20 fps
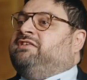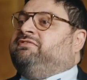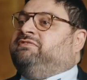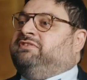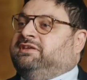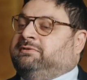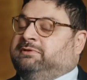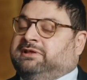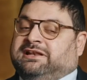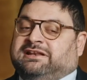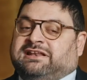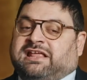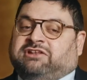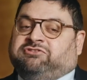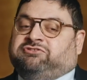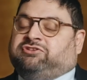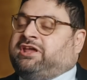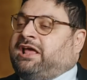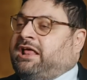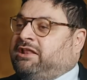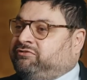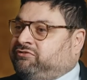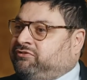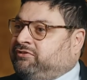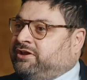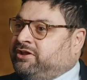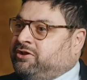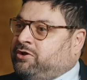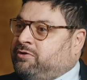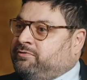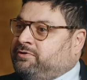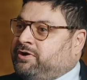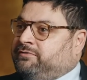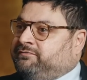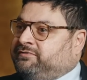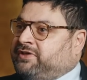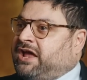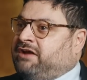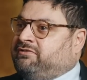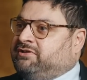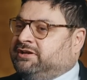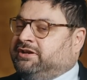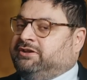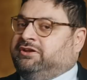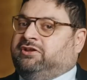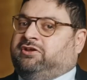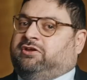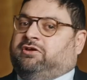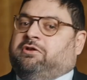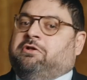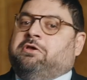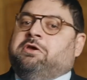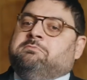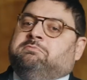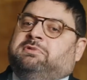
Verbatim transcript: the alleged cancelling of, of Gary Lineker.